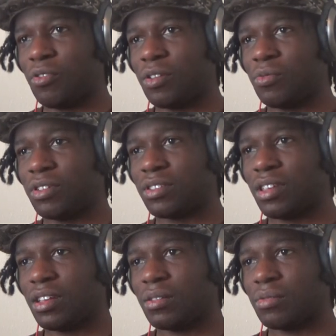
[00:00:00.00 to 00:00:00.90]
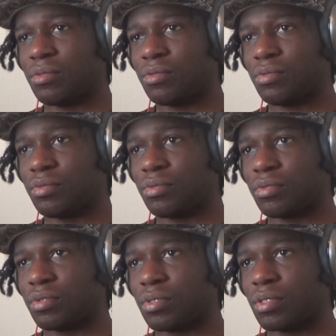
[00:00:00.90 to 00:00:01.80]
more than one time. It's
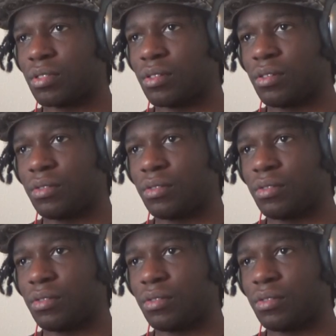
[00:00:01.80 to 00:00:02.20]
changed.